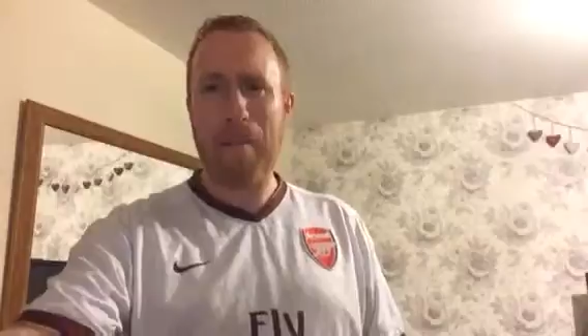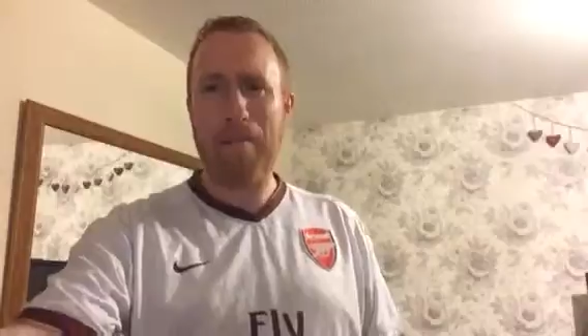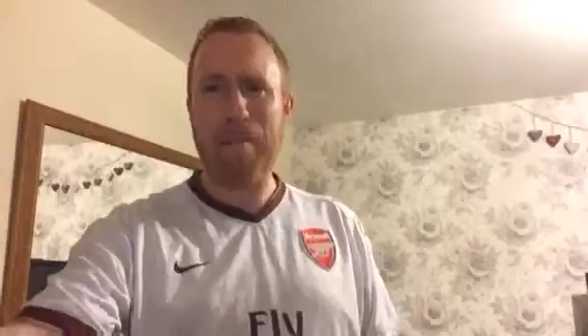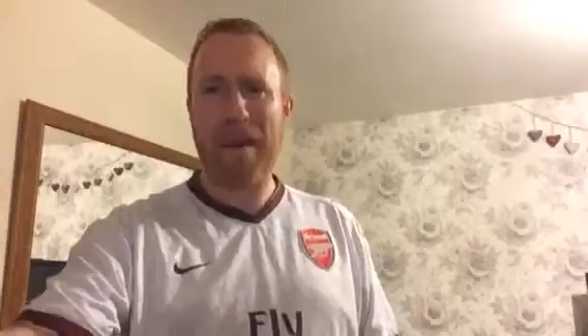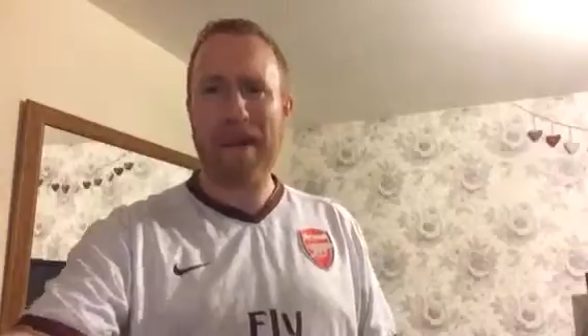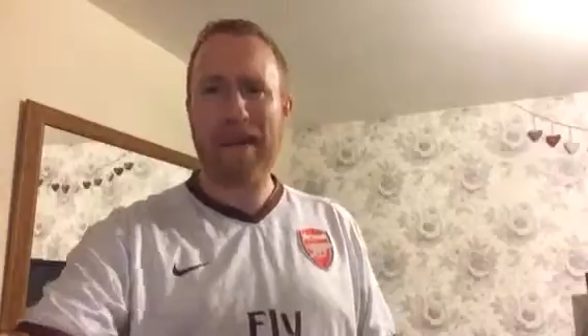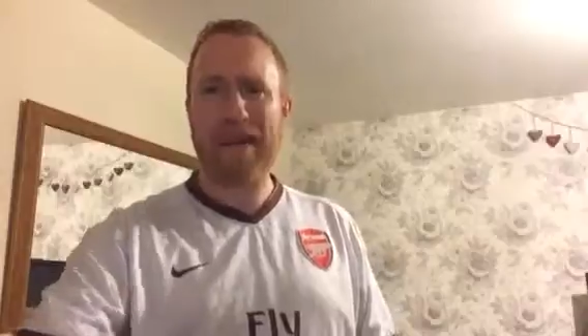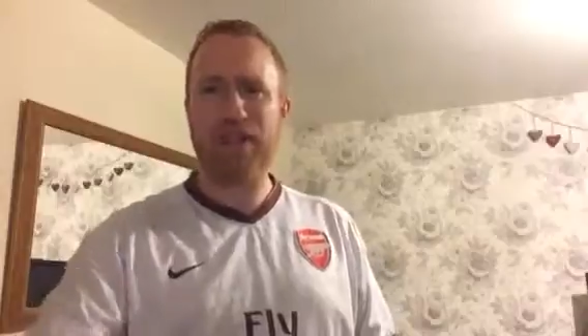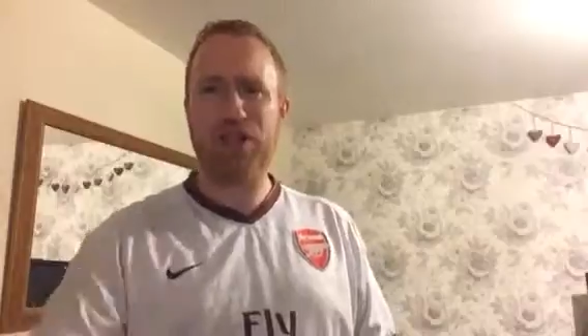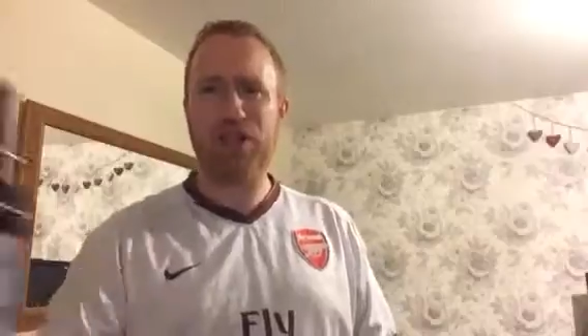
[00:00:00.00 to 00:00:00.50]

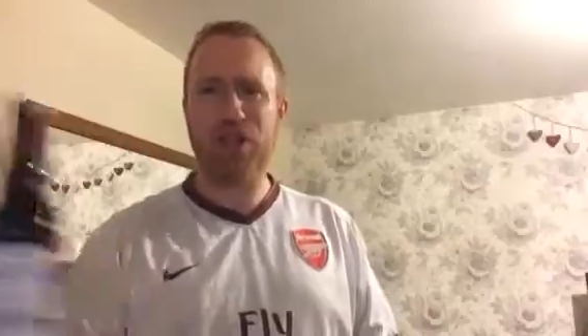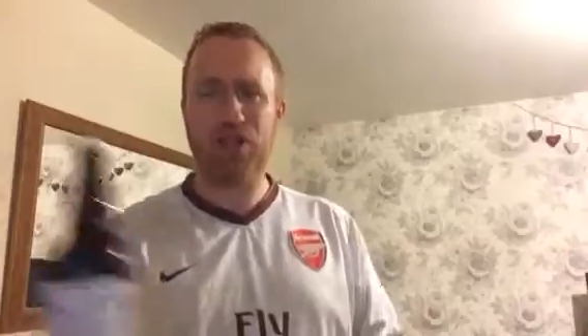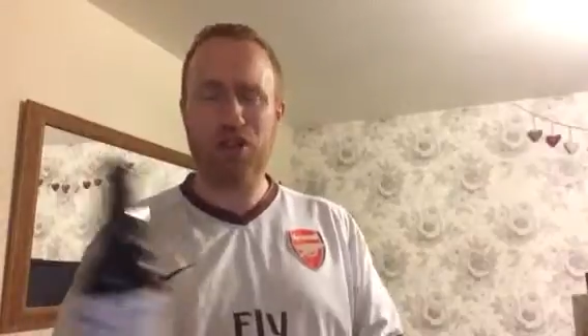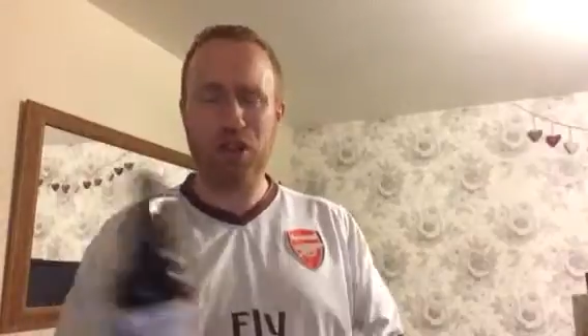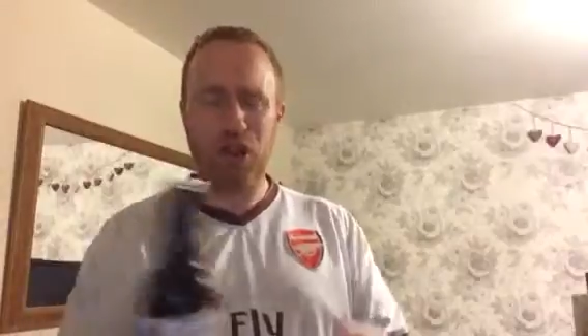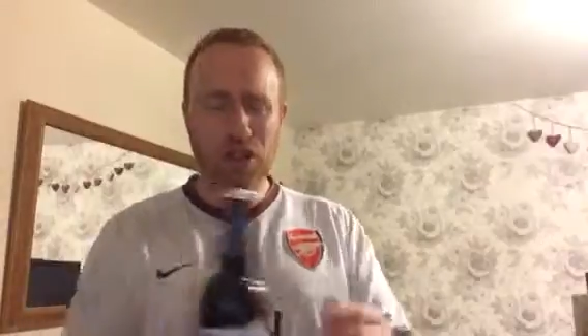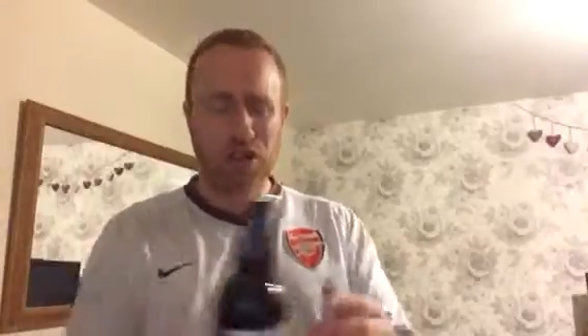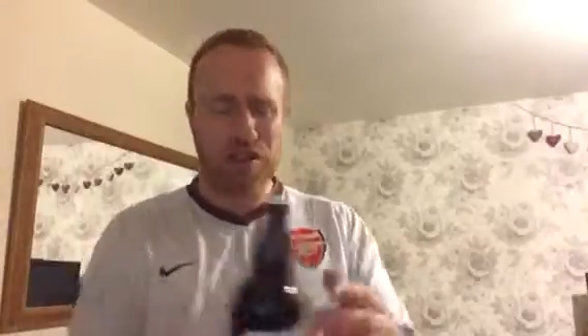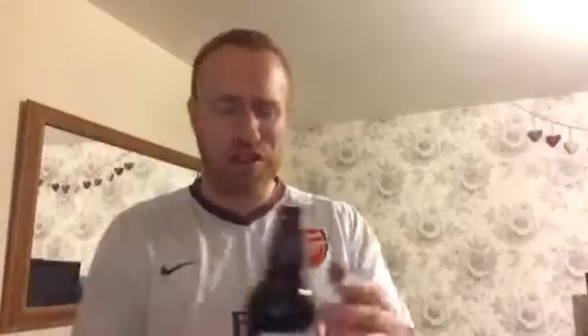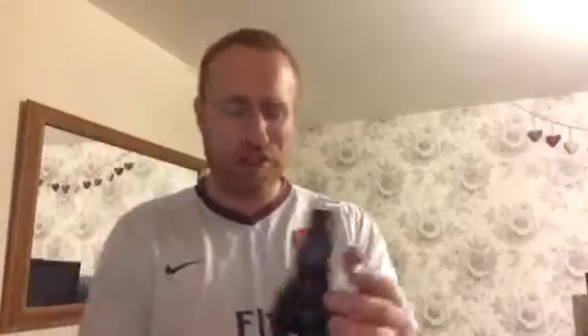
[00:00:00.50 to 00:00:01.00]
Back in
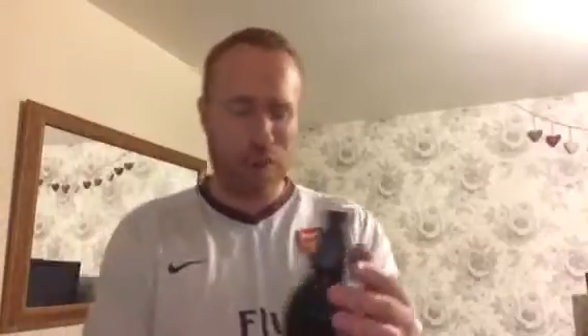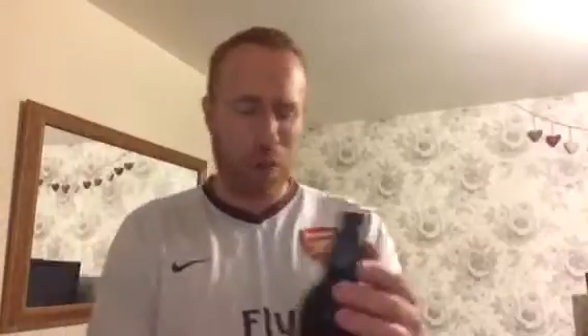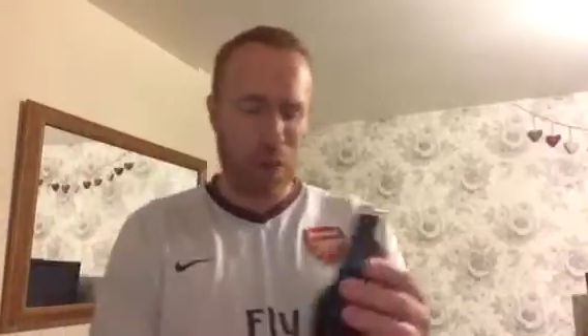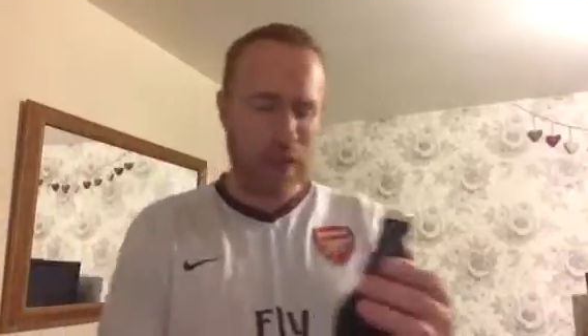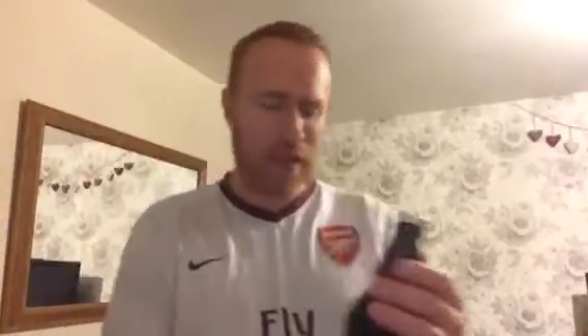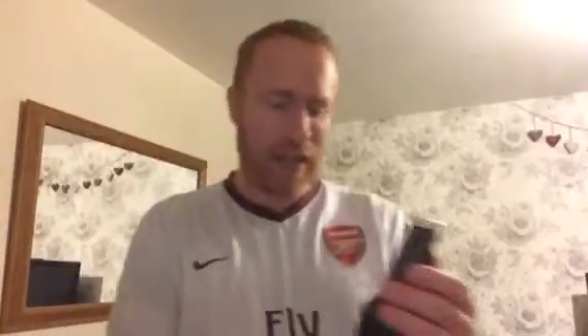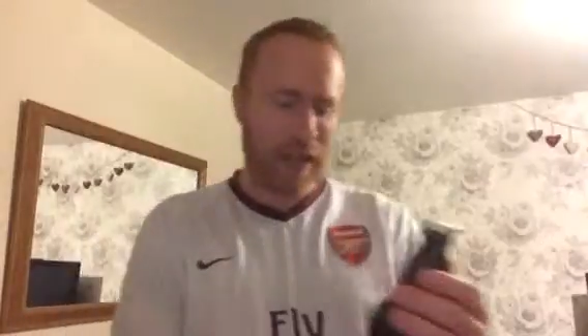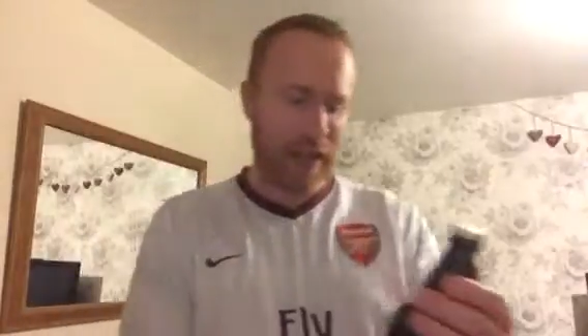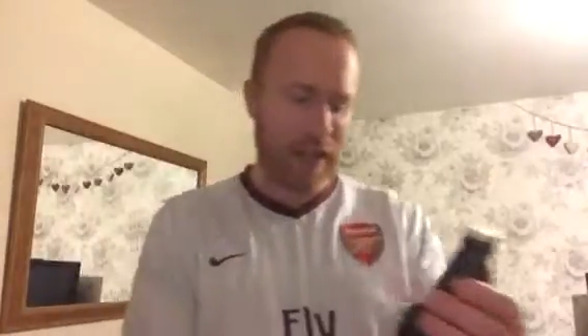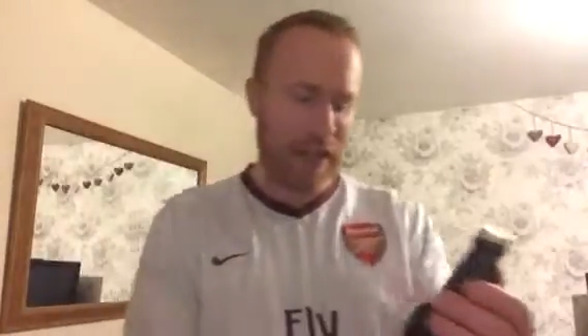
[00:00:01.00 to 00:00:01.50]

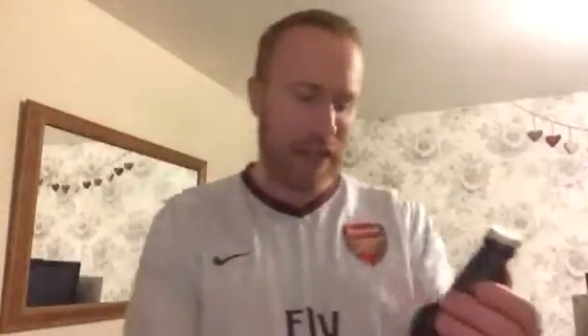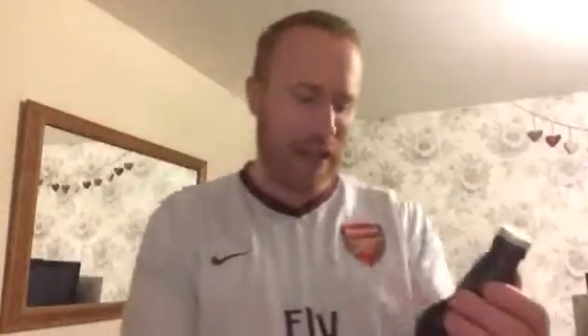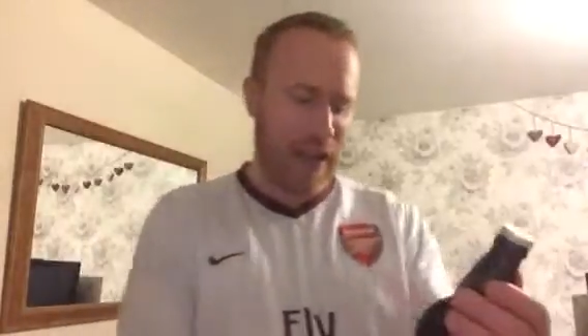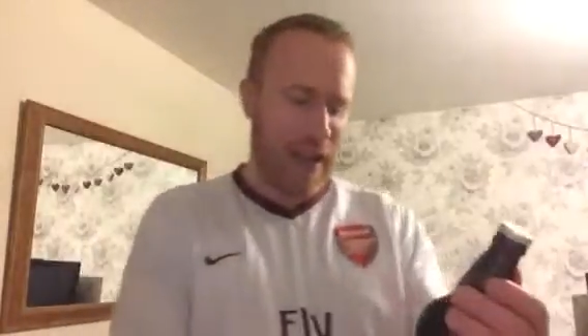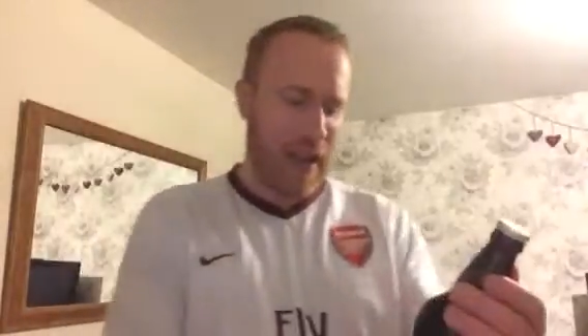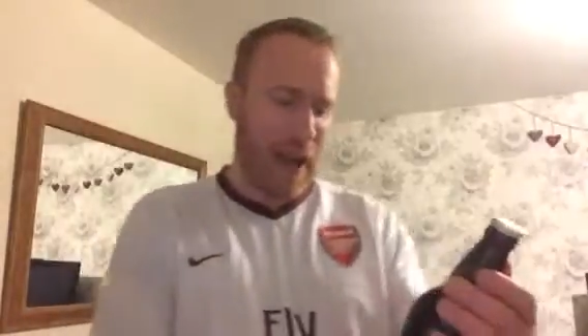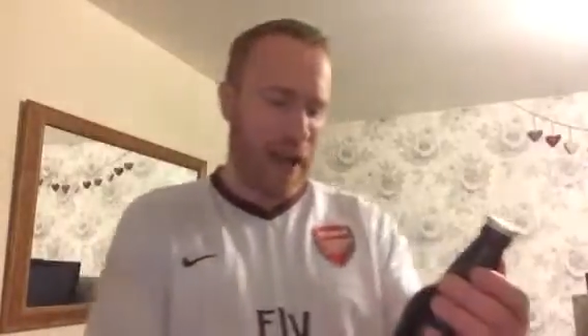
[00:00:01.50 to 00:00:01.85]
2014,